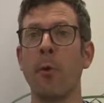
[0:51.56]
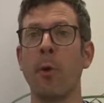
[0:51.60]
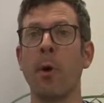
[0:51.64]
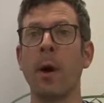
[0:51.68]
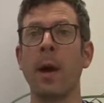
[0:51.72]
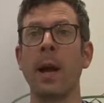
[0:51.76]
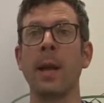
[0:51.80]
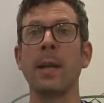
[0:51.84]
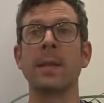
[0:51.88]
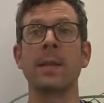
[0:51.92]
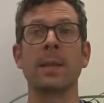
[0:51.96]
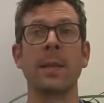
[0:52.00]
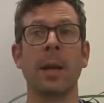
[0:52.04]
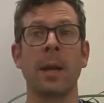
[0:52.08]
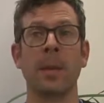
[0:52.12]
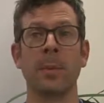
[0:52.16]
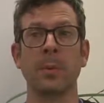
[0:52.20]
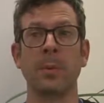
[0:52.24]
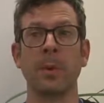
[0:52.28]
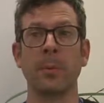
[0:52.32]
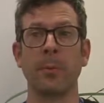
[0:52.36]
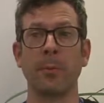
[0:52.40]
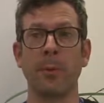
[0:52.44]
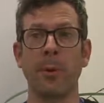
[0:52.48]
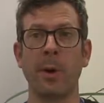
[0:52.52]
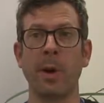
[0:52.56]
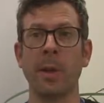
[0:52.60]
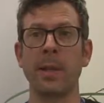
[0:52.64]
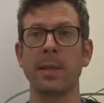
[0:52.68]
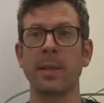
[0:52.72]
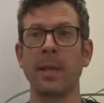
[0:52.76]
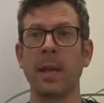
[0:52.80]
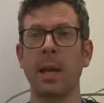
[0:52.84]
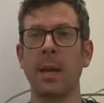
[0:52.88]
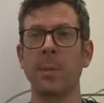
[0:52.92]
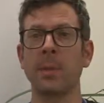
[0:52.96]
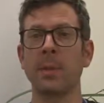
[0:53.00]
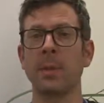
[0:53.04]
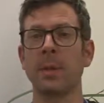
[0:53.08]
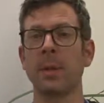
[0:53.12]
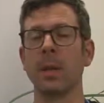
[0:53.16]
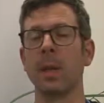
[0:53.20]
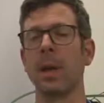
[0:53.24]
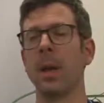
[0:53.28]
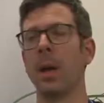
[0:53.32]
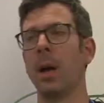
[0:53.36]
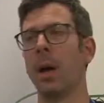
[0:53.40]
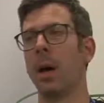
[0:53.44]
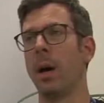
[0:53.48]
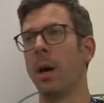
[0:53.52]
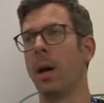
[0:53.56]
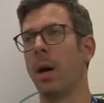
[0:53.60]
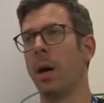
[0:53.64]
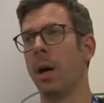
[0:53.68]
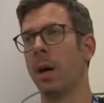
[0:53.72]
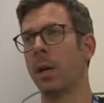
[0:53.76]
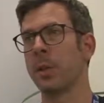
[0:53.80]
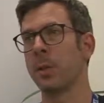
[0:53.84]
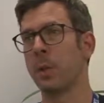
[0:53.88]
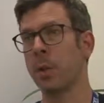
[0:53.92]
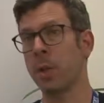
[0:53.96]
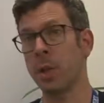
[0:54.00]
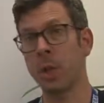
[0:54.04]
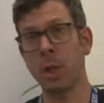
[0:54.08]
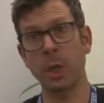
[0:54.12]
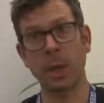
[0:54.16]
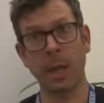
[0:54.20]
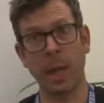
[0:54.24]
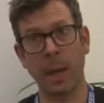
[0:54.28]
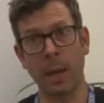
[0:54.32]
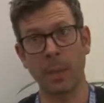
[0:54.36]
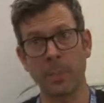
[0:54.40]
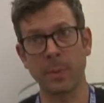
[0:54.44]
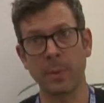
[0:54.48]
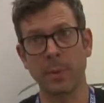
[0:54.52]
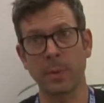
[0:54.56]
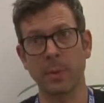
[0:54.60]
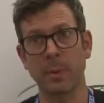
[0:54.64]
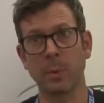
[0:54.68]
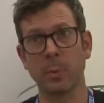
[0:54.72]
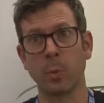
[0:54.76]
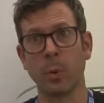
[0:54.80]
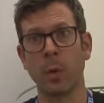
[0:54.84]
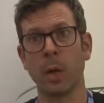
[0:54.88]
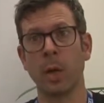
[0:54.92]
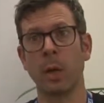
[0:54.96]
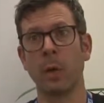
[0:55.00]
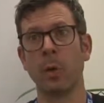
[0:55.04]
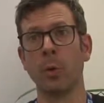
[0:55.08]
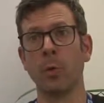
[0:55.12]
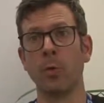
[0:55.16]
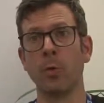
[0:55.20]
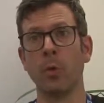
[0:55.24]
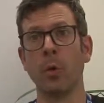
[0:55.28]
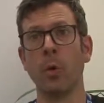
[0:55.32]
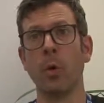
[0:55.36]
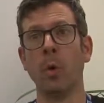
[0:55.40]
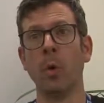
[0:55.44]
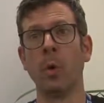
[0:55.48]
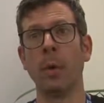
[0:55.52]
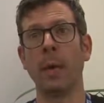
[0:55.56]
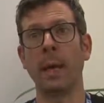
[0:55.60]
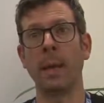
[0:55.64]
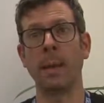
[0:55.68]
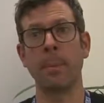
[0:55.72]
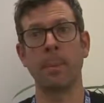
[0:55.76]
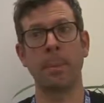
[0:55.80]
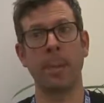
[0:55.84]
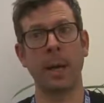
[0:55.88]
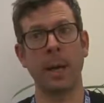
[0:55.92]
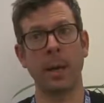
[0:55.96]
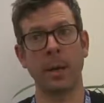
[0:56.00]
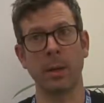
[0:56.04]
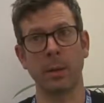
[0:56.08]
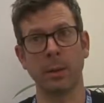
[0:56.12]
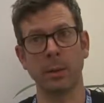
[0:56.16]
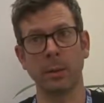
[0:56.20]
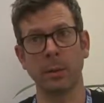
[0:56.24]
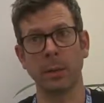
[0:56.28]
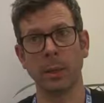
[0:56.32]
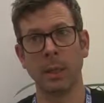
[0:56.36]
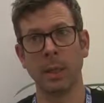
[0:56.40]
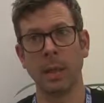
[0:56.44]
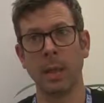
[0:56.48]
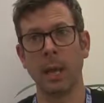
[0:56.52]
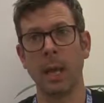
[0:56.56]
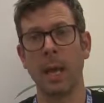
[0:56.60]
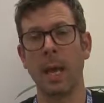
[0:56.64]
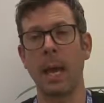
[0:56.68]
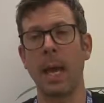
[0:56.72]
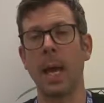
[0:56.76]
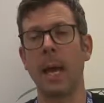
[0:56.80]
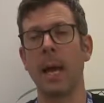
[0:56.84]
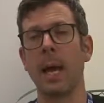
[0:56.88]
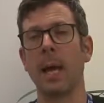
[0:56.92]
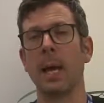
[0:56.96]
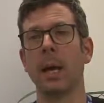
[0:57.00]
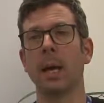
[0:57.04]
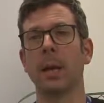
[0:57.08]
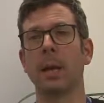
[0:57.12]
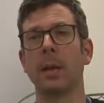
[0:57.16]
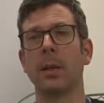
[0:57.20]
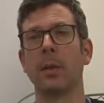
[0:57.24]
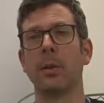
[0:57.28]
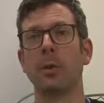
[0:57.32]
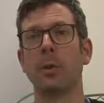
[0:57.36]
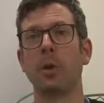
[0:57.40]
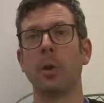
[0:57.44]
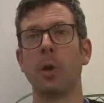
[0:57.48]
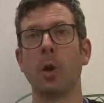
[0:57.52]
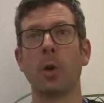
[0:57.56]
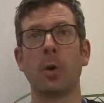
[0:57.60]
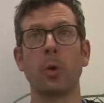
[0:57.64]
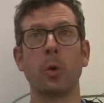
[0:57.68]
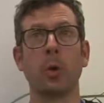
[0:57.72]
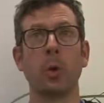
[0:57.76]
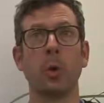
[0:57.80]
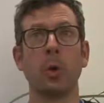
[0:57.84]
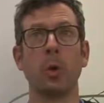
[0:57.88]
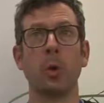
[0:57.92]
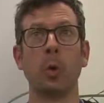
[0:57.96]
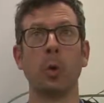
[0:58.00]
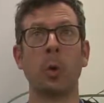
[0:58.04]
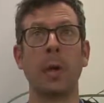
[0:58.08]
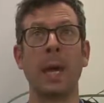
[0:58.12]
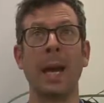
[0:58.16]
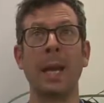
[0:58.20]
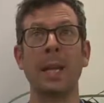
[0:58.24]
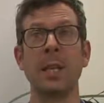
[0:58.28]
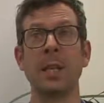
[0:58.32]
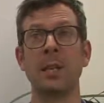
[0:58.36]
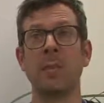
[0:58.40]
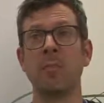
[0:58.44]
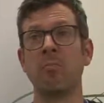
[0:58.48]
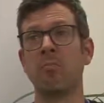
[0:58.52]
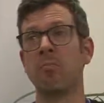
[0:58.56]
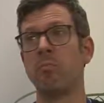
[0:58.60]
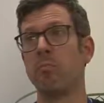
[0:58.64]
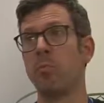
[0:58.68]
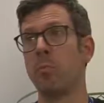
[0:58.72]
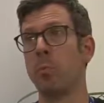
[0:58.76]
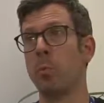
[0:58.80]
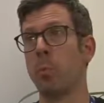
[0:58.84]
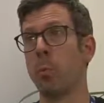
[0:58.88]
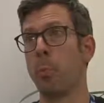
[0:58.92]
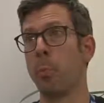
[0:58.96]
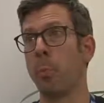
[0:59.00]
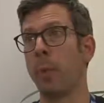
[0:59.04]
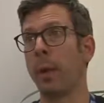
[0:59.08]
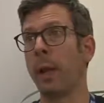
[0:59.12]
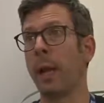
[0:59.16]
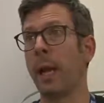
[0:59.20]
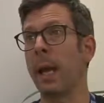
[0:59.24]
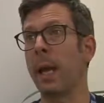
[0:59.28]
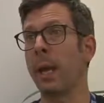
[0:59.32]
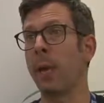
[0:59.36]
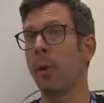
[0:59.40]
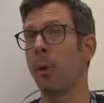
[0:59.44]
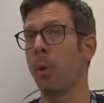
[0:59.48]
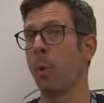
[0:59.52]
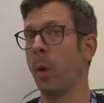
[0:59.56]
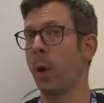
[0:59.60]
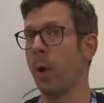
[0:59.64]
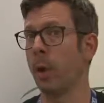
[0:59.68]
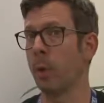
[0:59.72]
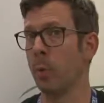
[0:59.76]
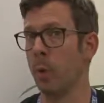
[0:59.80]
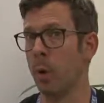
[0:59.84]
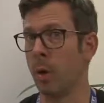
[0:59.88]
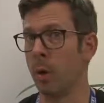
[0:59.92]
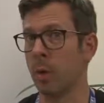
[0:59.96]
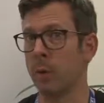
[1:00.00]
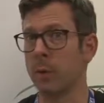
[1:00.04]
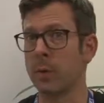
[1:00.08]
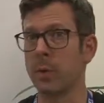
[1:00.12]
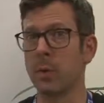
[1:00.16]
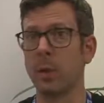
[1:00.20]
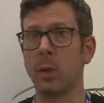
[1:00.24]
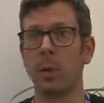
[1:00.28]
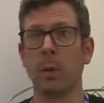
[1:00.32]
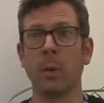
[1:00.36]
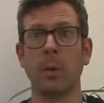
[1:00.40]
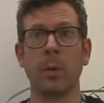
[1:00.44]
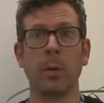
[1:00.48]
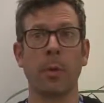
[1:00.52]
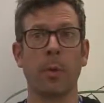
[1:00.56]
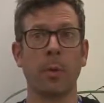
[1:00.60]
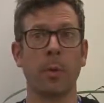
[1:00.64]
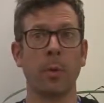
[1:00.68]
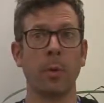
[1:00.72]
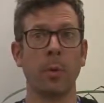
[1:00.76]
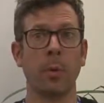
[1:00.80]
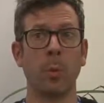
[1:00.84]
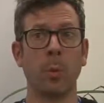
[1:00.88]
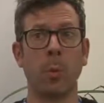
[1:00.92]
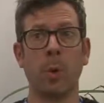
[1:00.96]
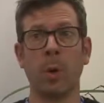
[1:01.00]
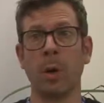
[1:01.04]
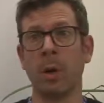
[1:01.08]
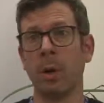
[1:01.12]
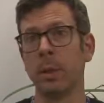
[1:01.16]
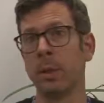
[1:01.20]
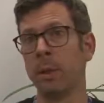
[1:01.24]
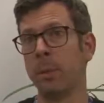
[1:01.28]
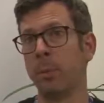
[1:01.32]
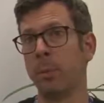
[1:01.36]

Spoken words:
4X games. So 4X games are strategy games where you rule an empire, and you can play the way you want, through war,